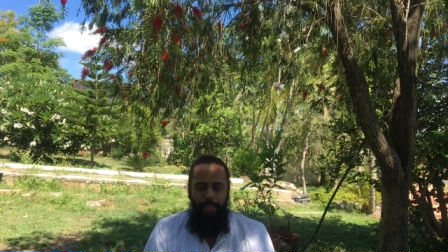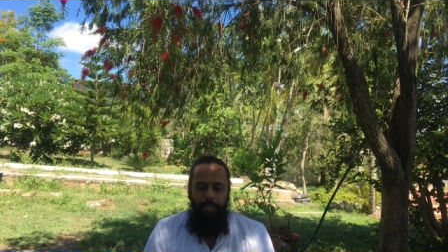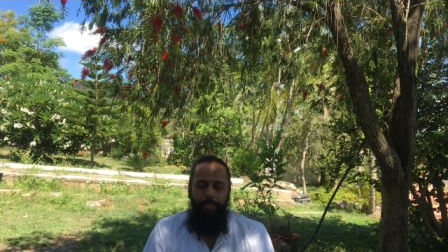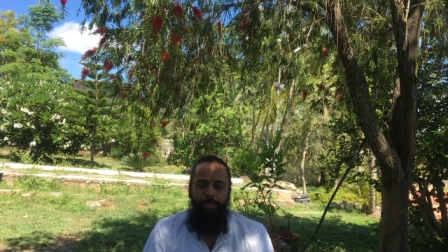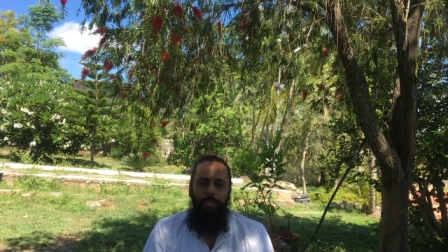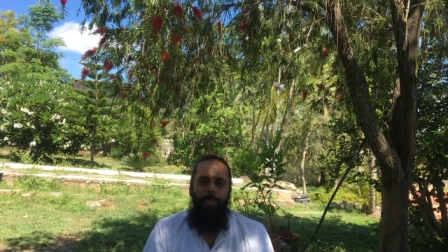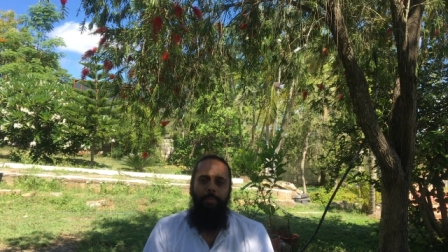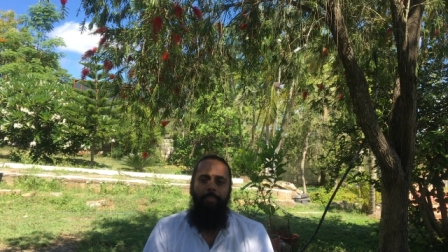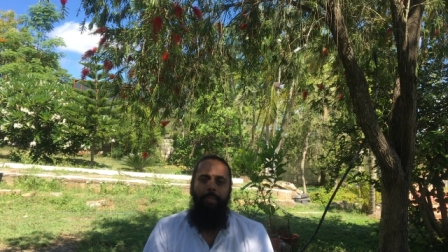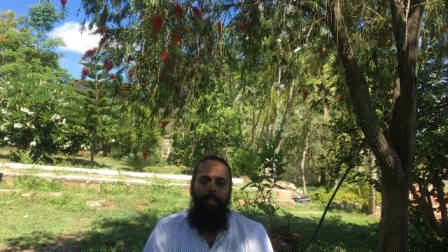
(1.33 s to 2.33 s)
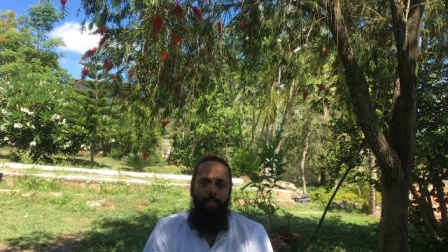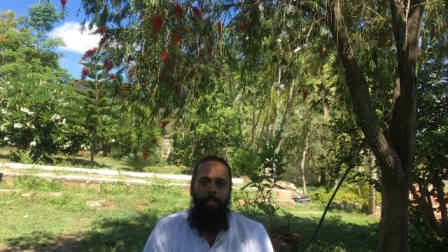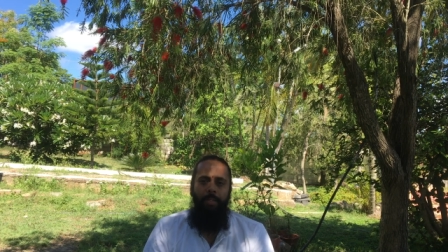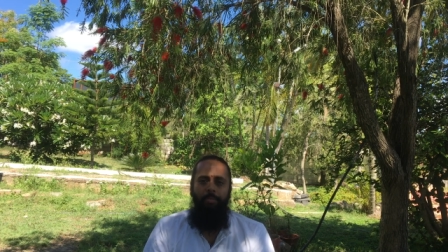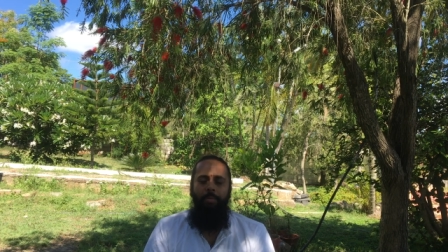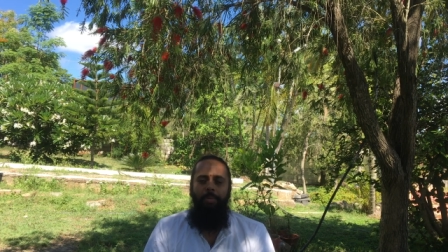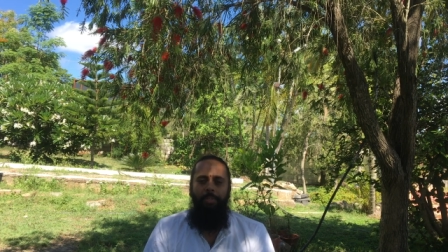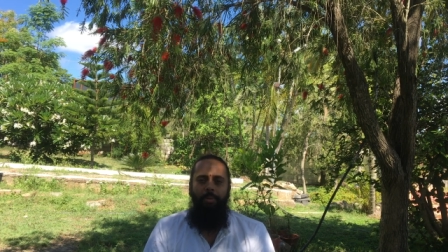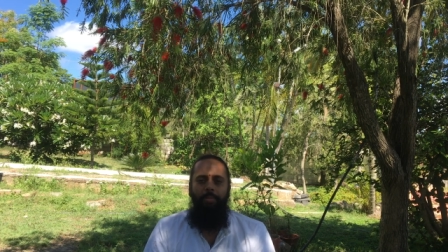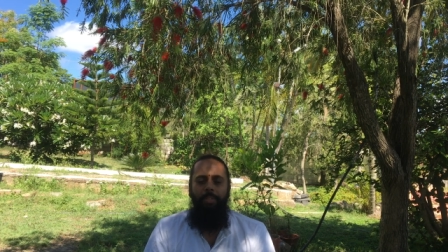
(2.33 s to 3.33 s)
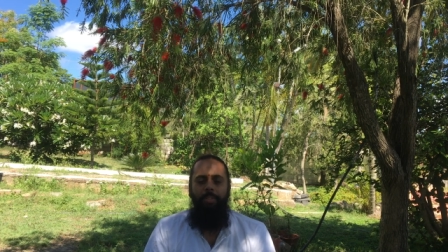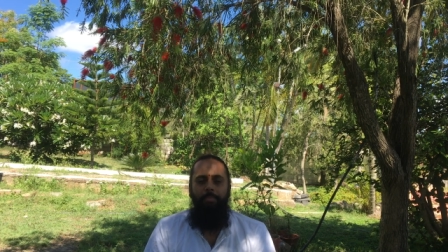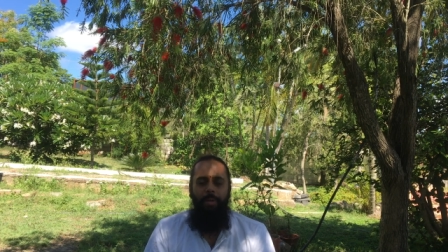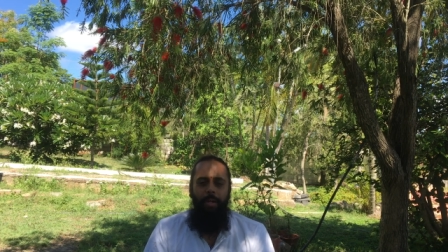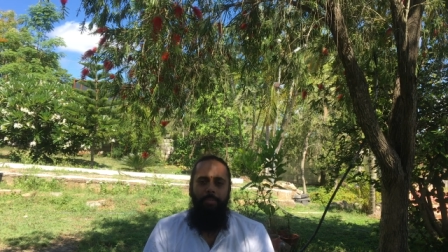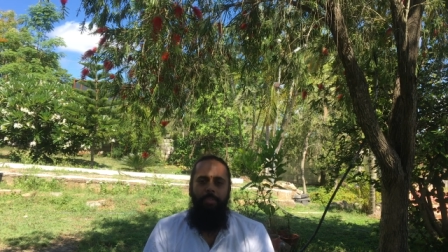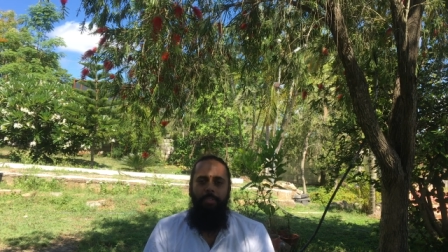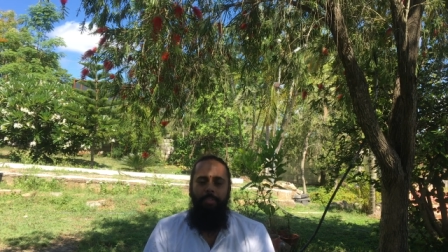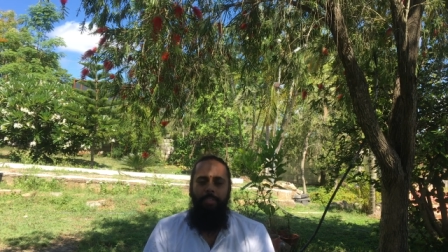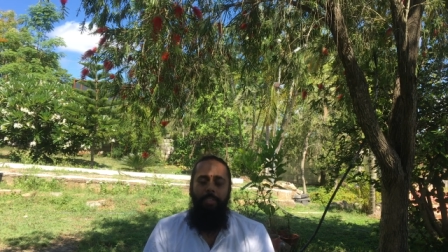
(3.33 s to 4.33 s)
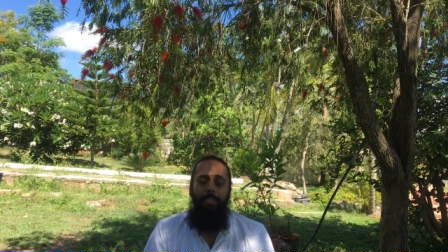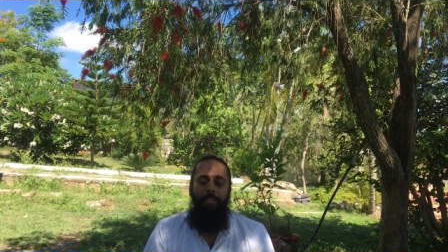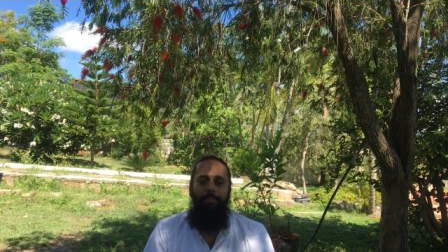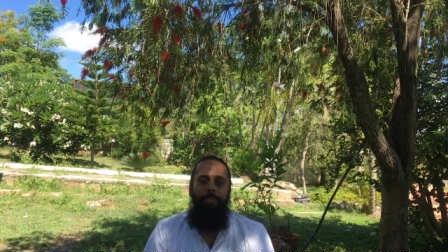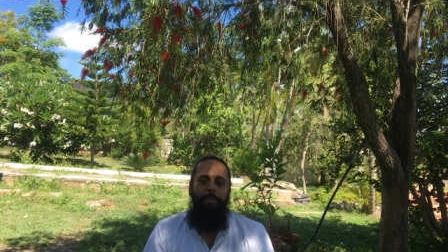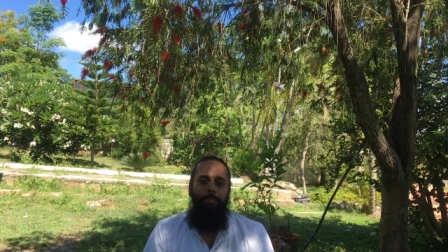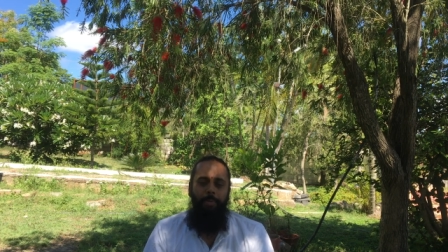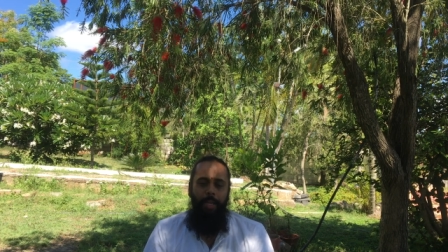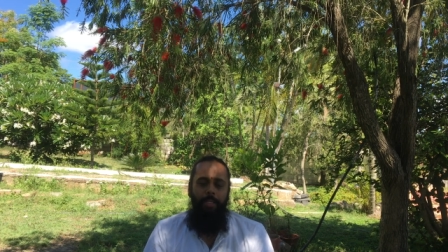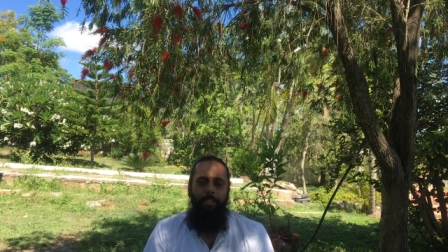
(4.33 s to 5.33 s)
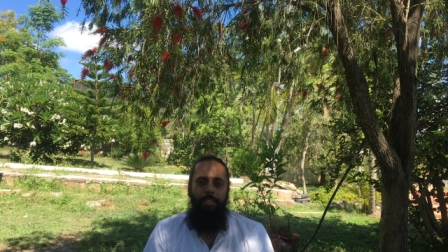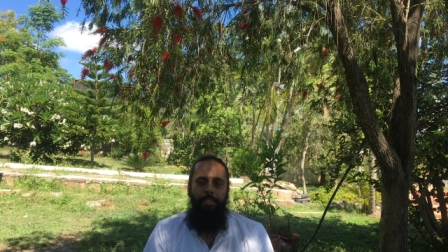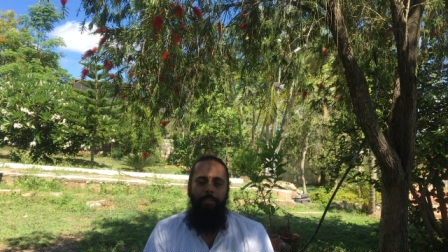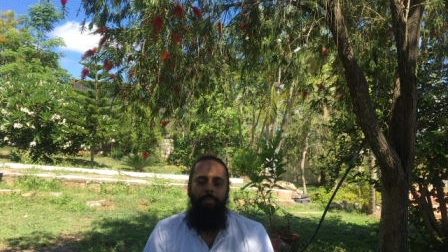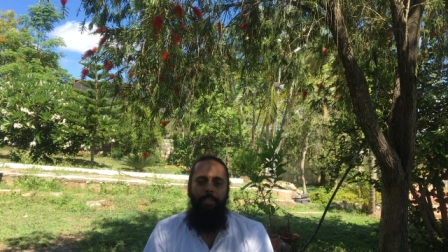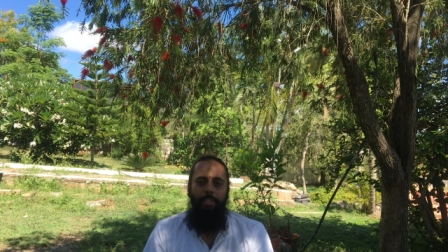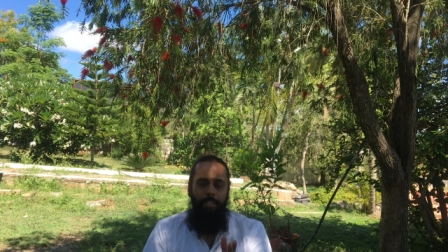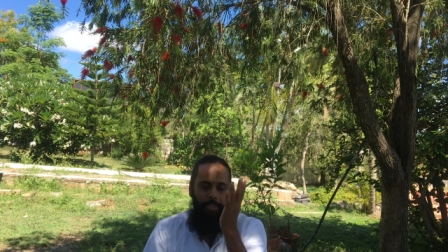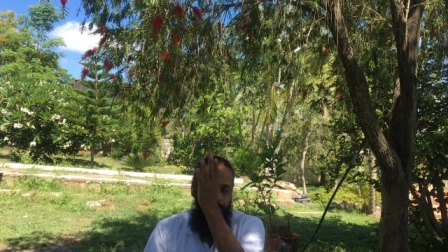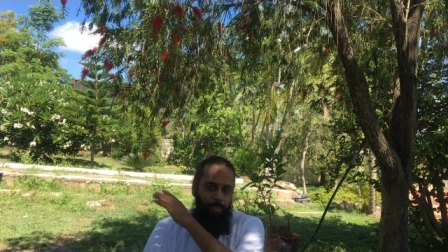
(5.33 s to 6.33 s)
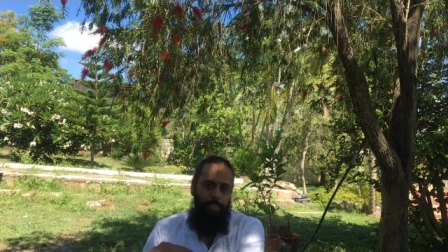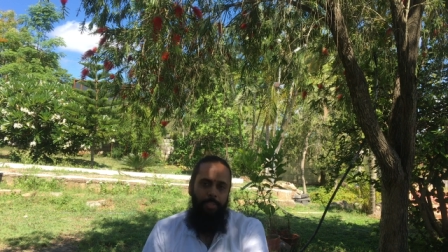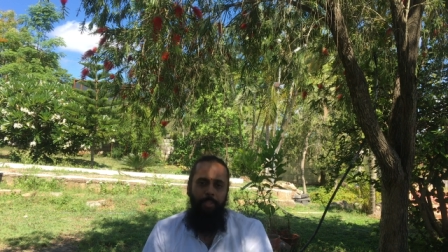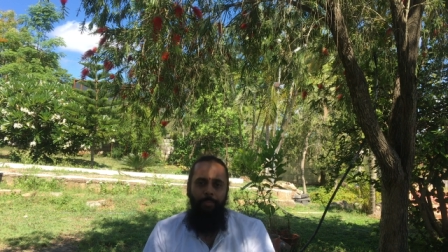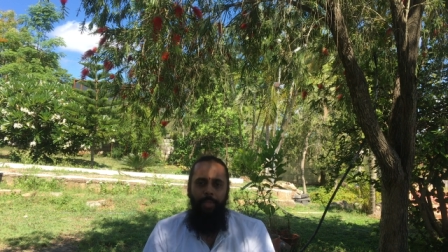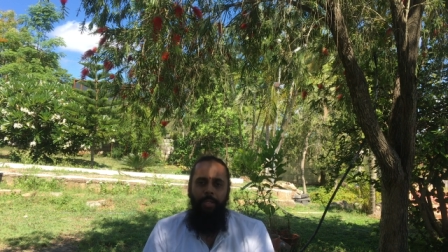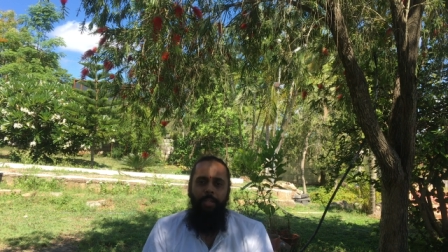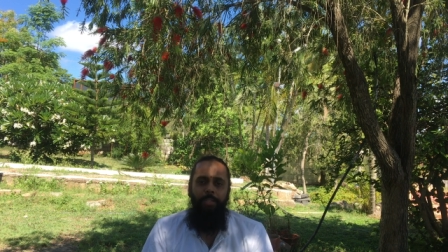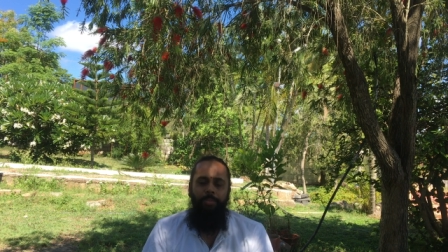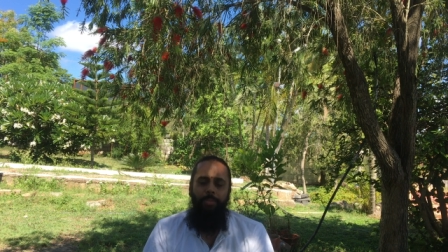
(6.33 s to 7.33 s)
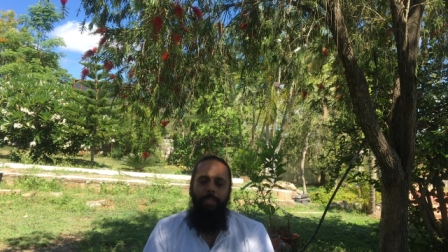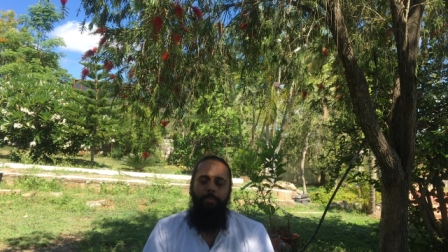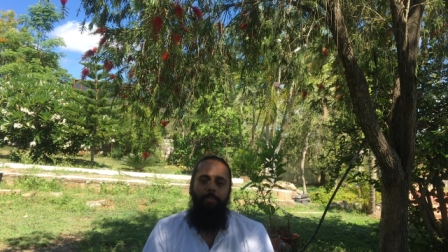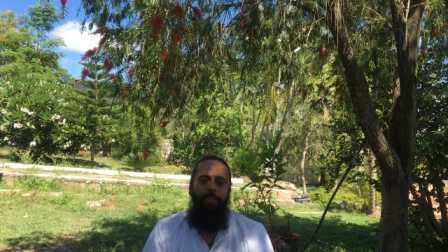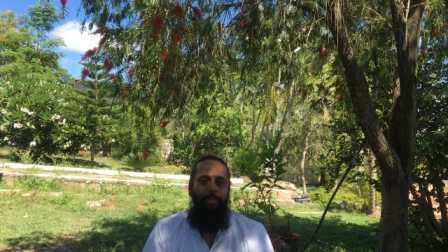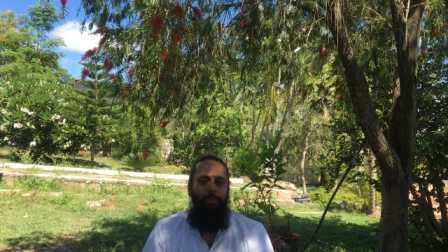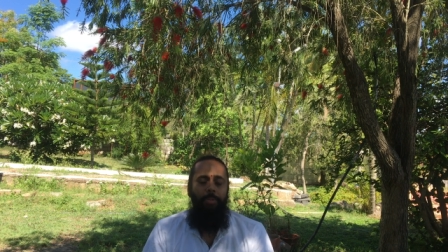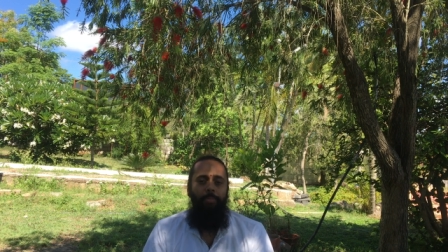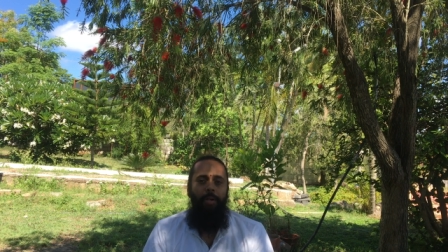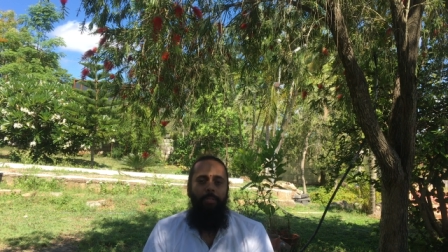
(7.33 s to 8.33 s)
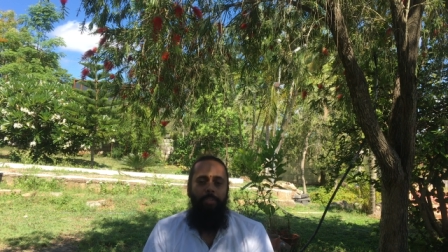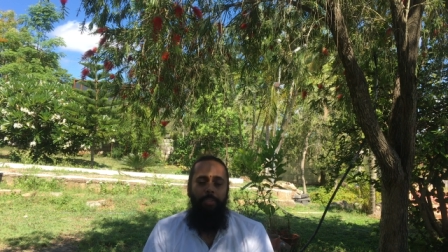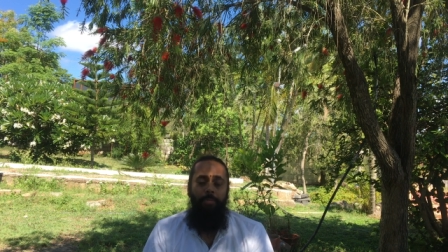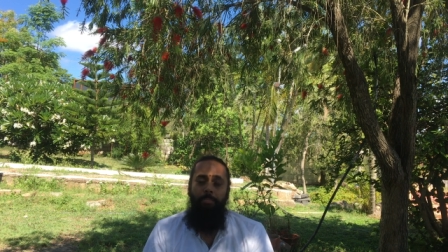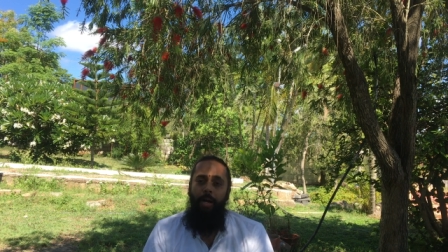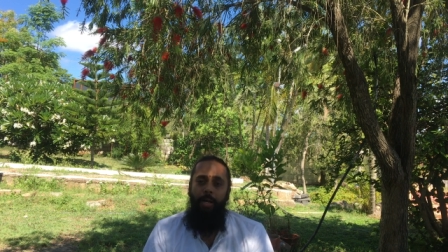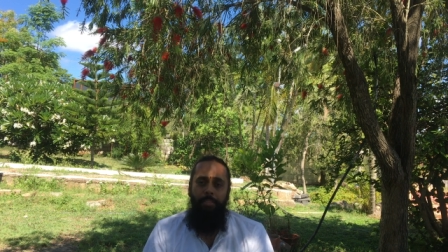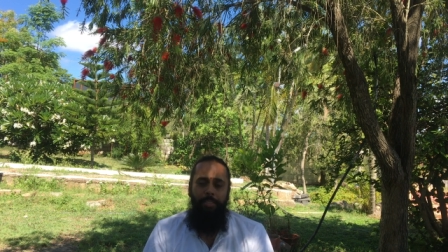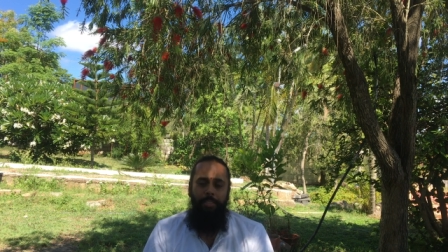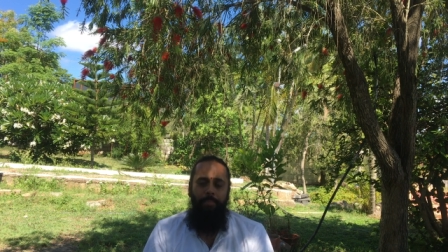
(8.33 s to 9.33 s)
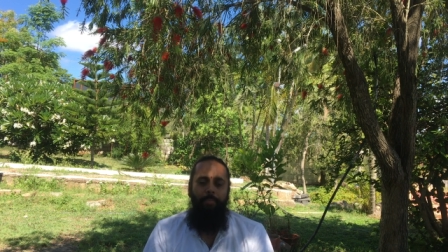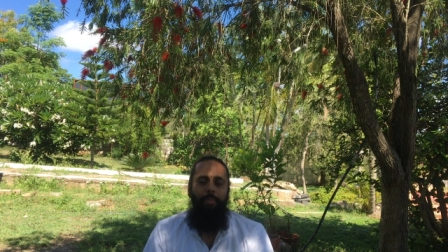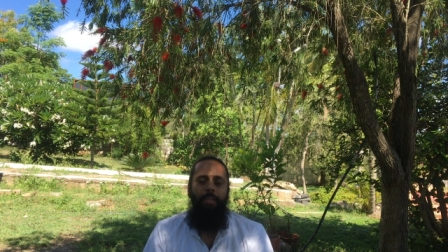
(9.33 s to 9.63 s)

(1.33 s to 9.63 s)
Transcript: Jai Gurudev. We were talking about the different planets in Vedic astrology. Today we will talk about Mars.